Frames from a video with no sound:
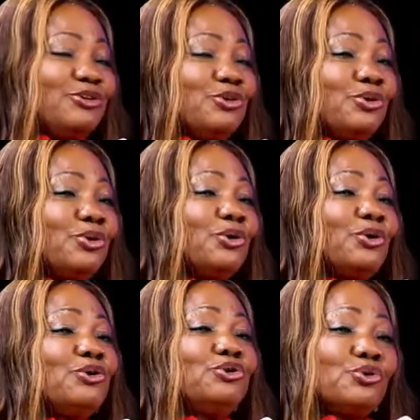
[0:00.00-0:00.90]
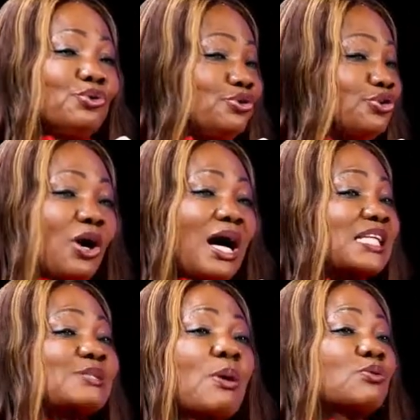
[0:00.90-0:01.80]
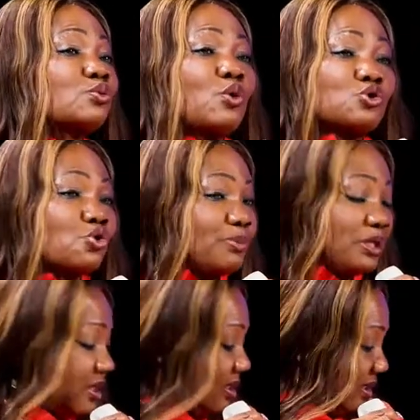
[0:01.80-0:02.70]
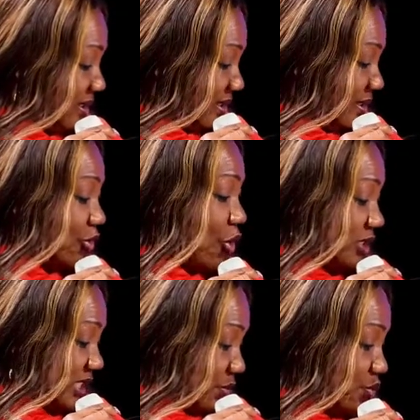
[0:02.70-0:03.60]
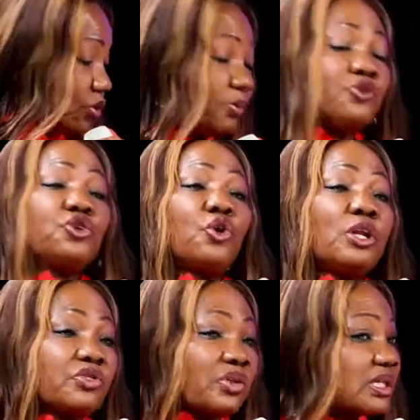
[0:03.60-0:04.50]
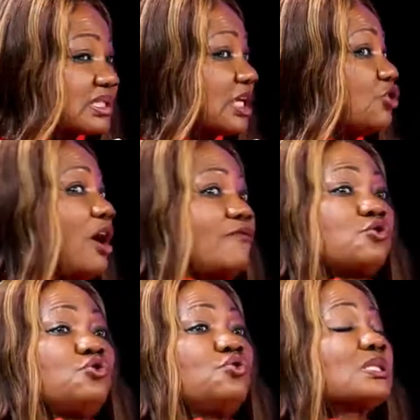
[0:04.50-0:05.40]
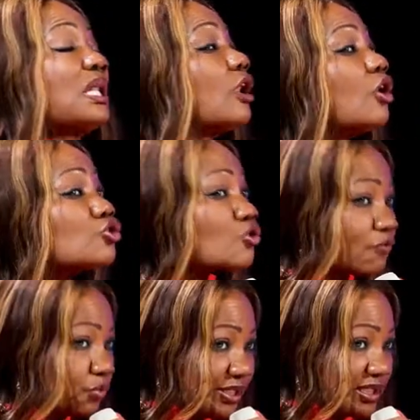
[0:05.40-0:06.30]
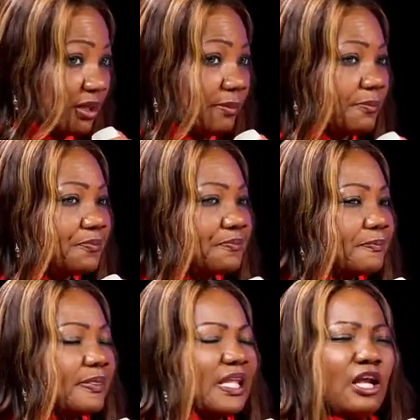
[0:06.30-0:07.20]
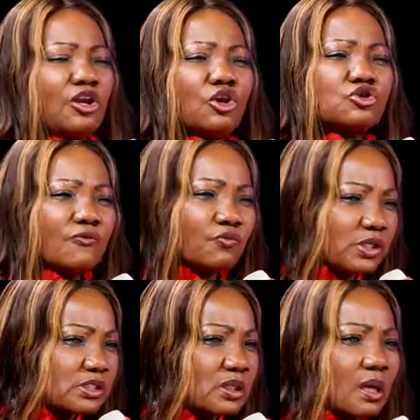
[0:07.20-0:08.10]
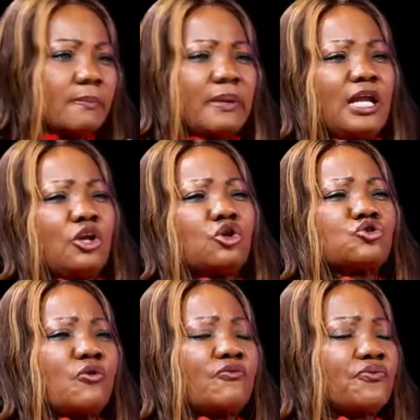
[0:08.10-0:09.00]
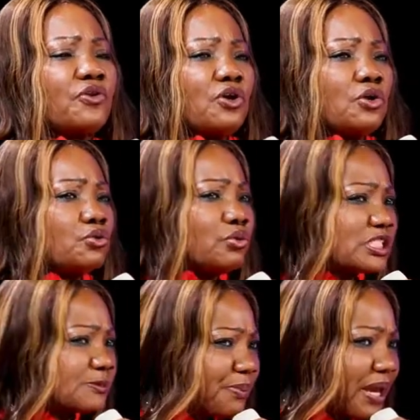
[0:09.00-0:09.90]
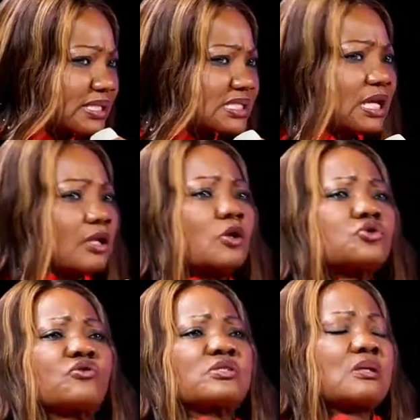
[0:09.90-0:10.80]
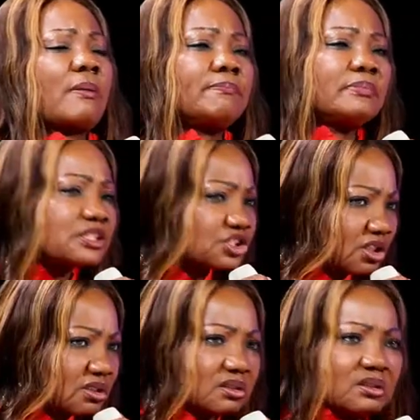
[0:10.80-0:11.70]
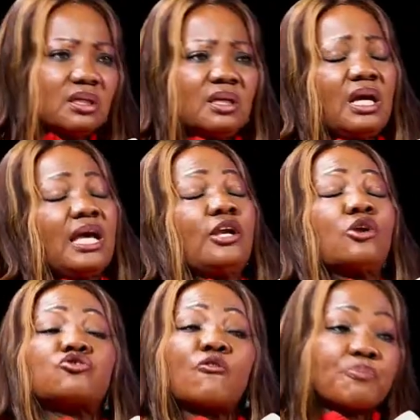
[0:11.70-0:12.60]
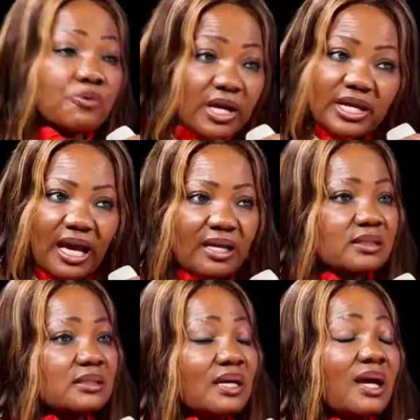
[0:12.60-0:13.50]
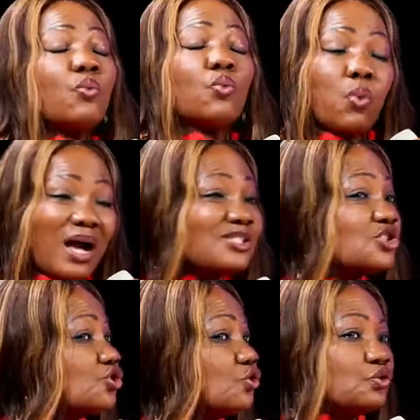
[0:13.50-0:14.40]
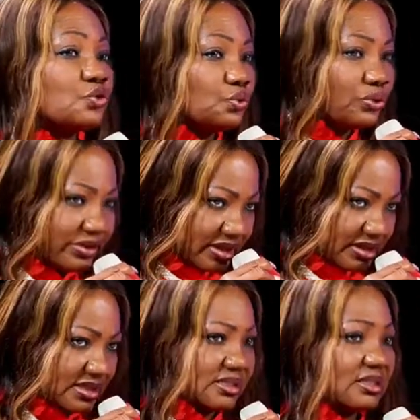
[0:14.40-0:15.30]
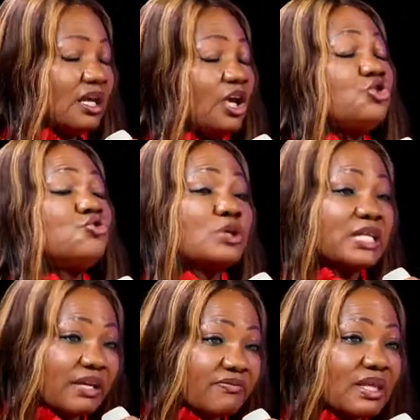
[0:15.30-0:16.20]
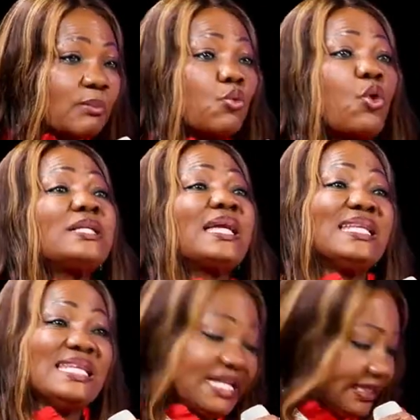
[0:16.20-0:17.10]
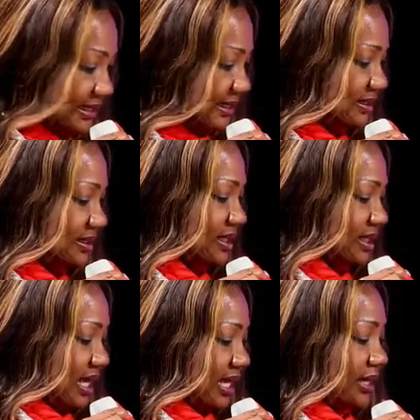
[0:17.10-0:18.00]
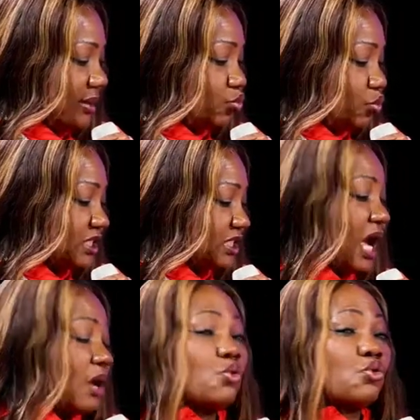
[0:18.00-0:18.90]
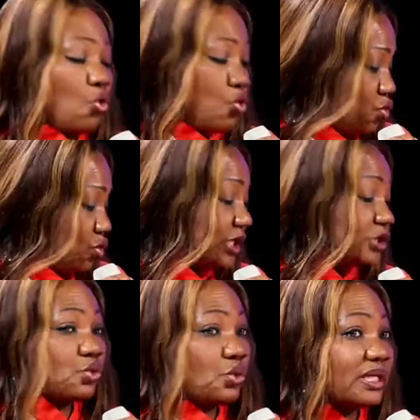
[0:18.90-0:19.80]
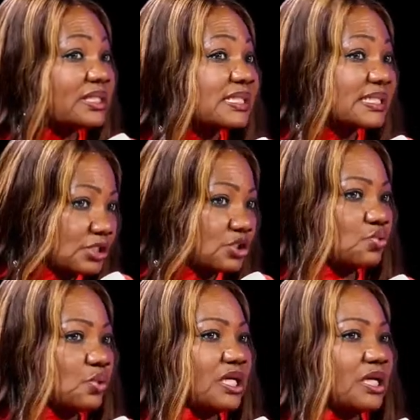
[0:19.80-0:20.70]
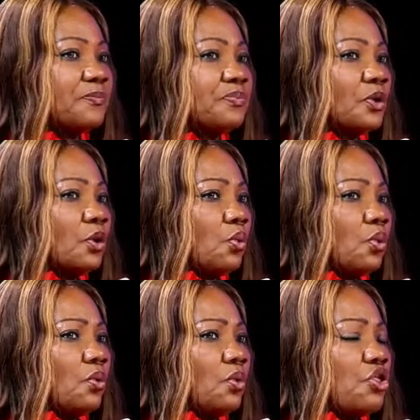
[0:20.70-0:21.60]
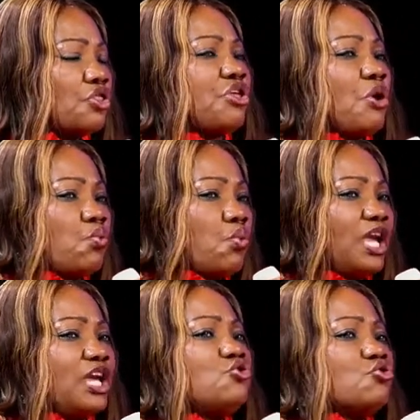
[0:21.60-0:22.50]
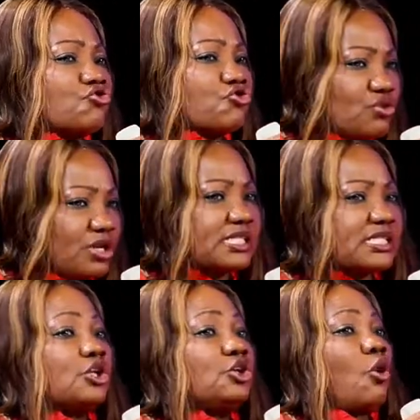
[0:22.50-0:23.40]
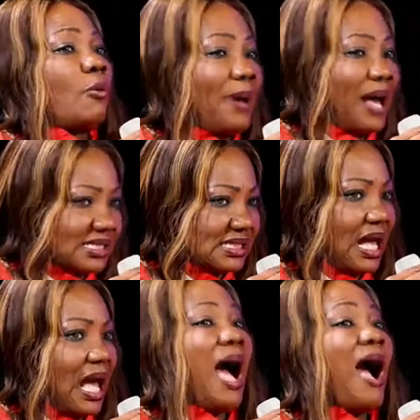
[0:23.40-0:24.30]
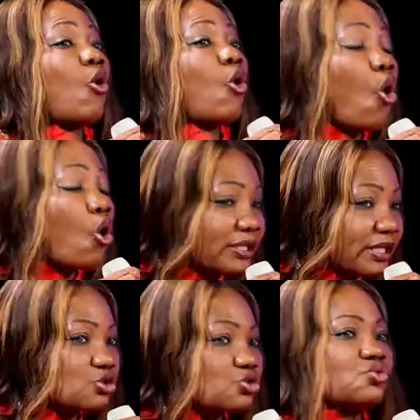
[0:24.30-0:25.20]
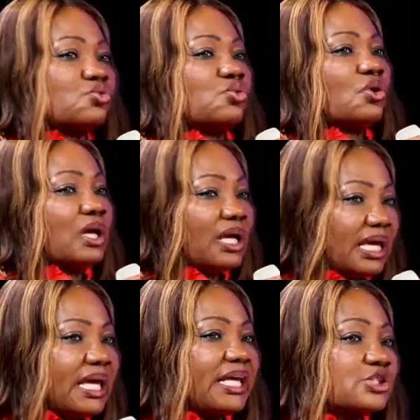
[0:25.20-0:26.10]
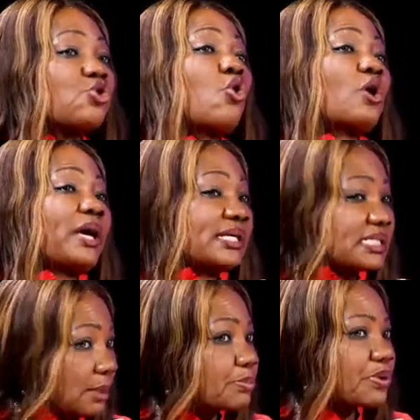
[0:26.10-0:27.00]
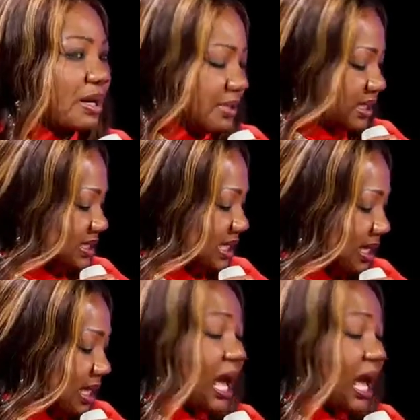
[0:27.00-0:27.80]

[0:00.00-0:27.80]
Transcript: you you your husband will also be cotton wool. The only thing is that you have to use a lot of wisdom, a lot of wisdom, a lot of respect, a lot of submission, a lot of prayer and once you do this, you give them what they need, um, which I will go into it next week. The way you treat your partner according to his or her temperament.